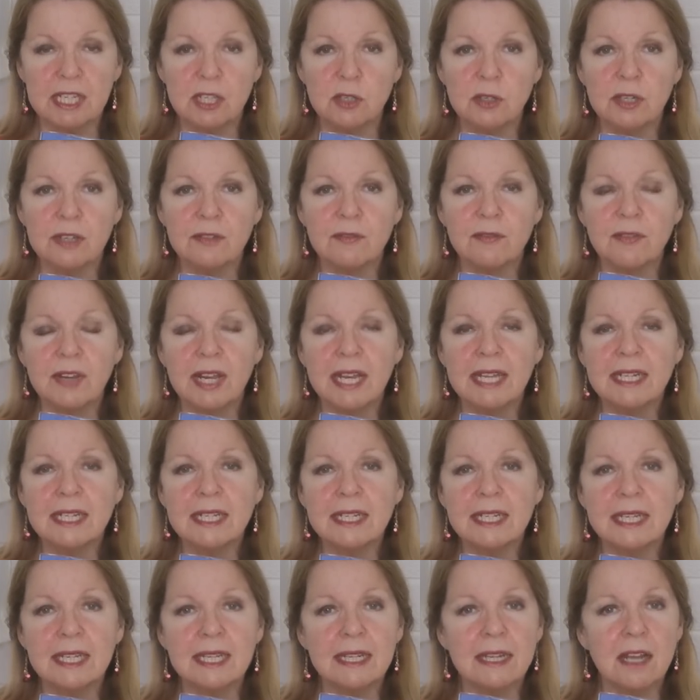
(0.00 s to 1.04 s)
You can find
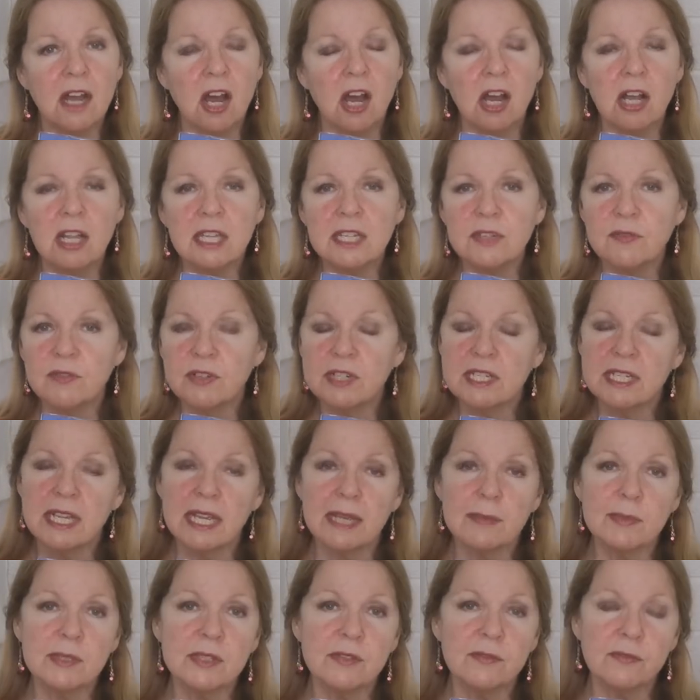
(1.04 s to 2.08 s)
it in all different
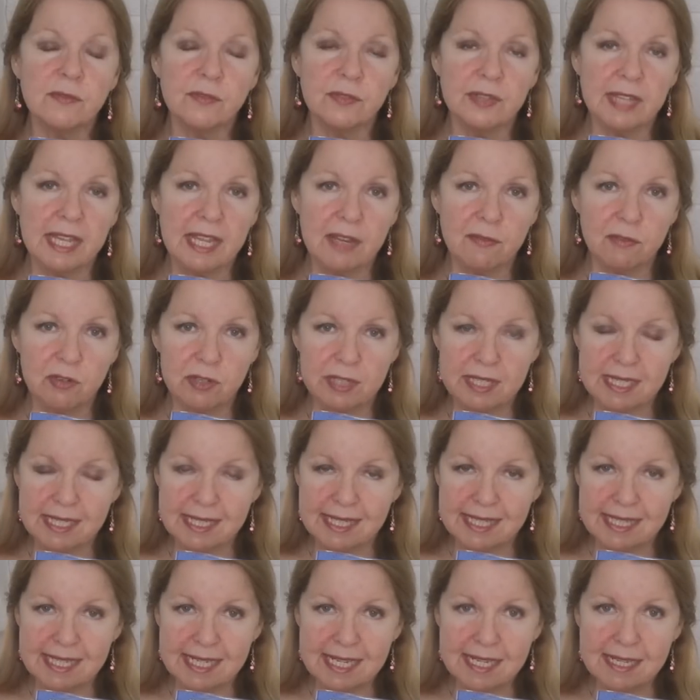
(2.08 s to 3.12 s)
types of flavors
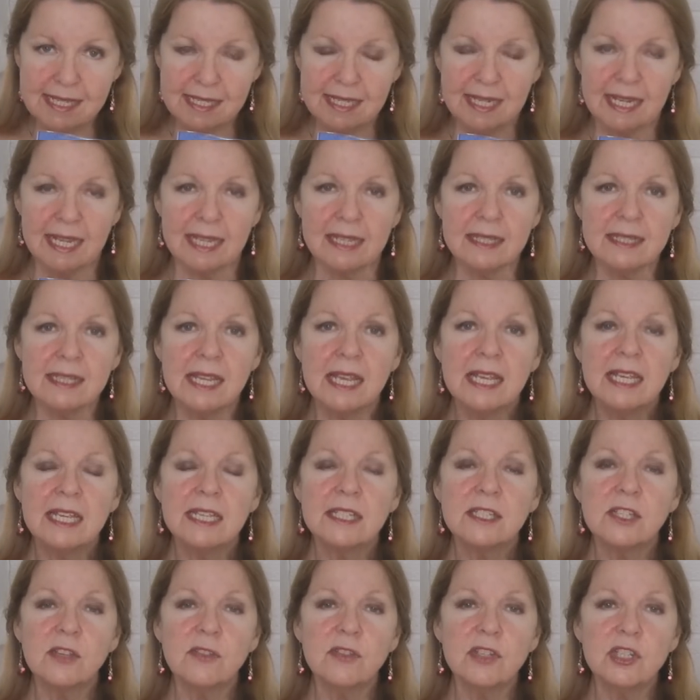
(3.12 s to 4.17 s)
and seasonings
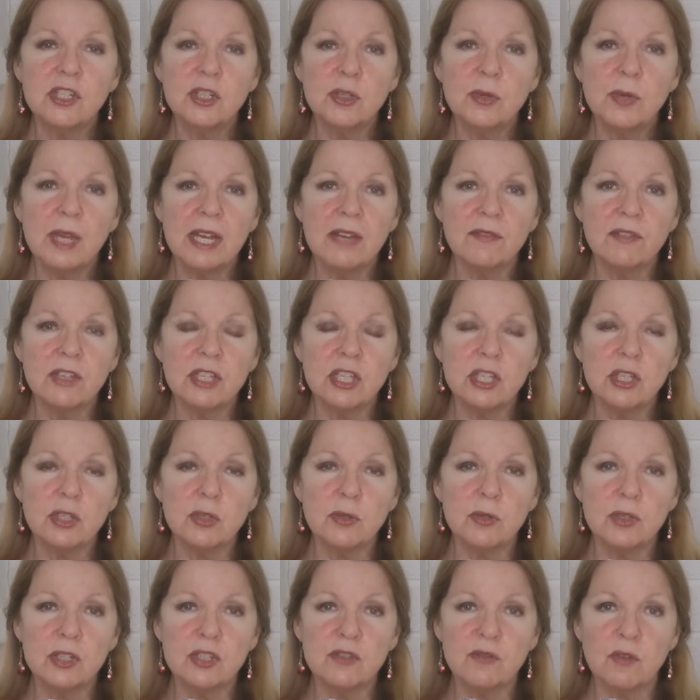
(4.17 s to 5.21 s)
so that you have a
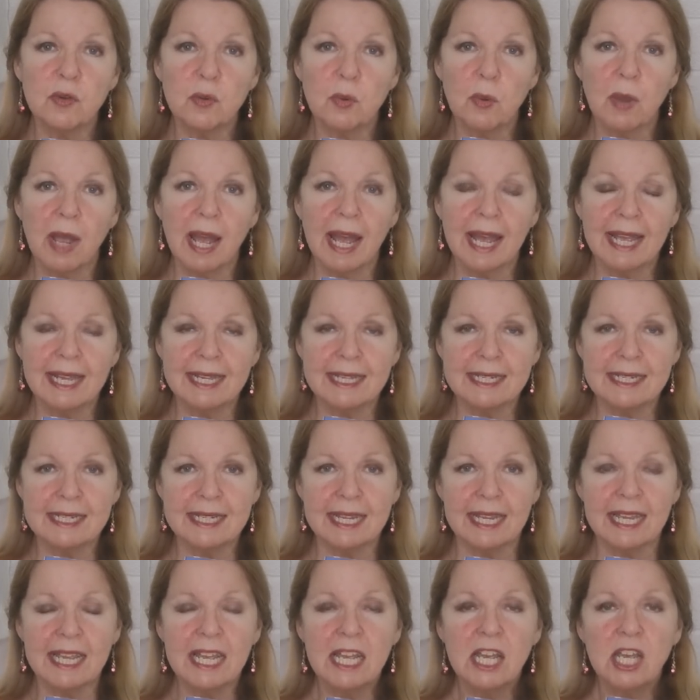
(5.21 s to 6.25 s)
huge
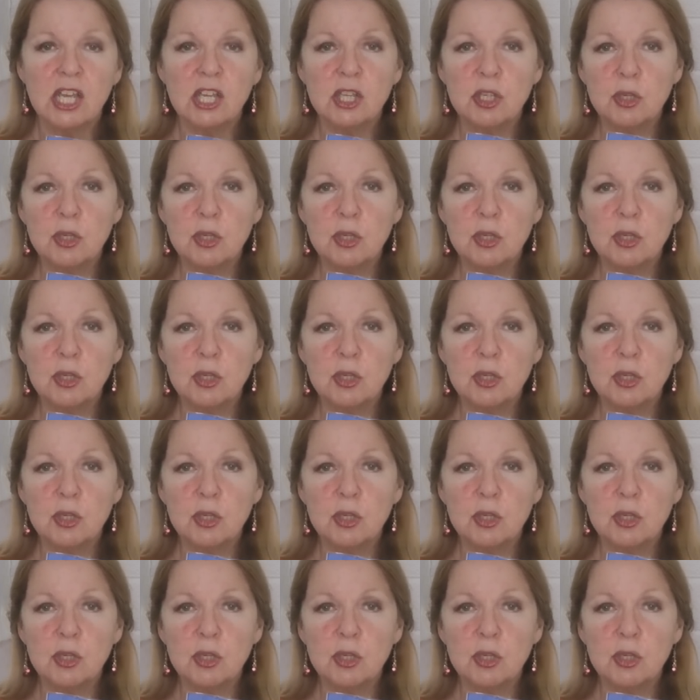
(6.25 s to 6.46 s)
variety.